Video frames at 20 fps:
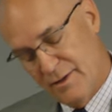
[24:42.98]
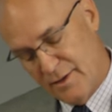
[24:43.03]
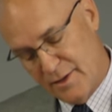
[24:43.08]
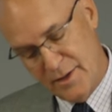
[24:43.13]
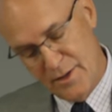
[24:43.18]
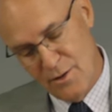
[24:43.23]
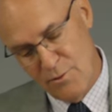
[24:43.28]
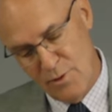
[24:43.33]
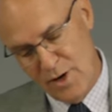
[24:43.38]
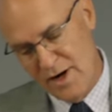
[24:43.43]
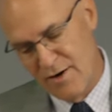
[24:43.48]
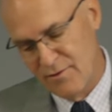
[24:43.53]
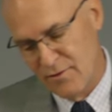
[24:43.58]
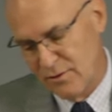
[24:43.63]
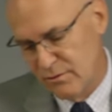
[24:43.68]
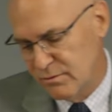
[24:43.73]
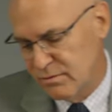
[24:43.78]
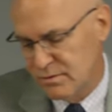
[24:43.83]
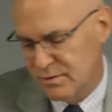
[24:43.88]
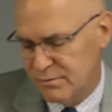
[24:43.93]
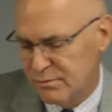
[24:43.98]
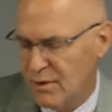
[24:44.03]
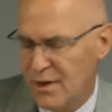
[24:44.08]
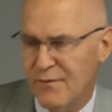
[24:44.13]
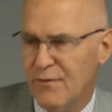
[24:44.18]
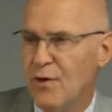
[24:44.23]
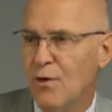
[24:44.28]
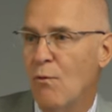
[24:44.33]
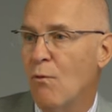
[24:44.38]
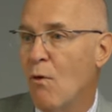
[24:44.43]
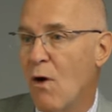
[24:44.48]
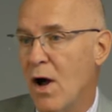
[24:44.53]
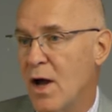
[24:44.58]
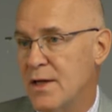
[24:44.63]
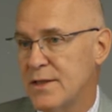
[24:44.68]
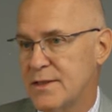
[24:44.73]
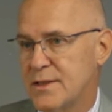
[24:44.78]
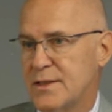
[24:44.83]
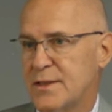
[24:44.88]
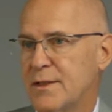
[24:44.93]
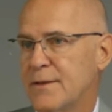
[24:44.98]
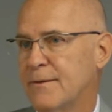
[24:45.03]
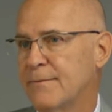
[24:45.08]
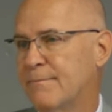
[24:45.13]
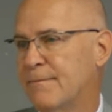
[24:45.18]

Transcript: you know, whatever, whatever it was,